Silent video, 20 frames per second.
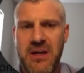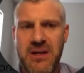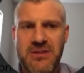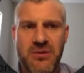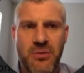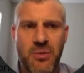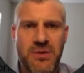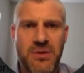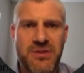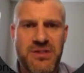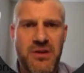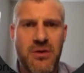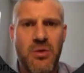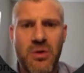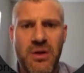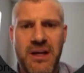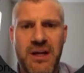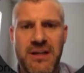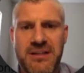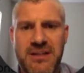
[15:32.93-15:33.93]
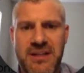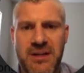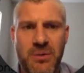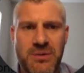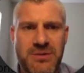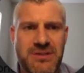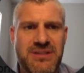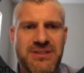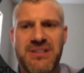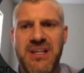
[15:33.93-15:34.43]
So what's the whole idea?
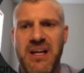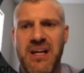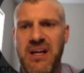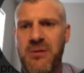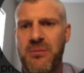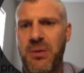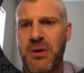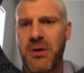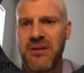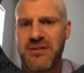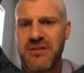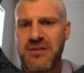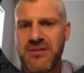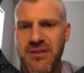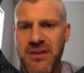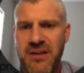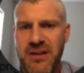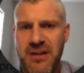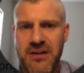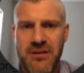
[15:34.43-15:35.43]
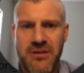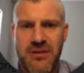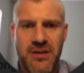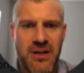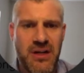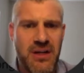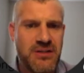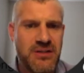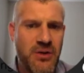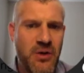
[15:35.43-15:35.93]
What's the second part of this video?
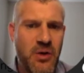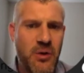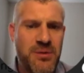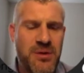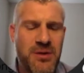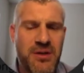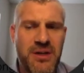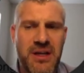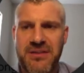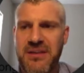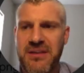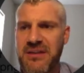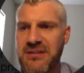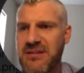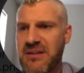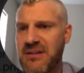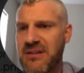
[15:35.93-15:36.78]
So I hope you get this.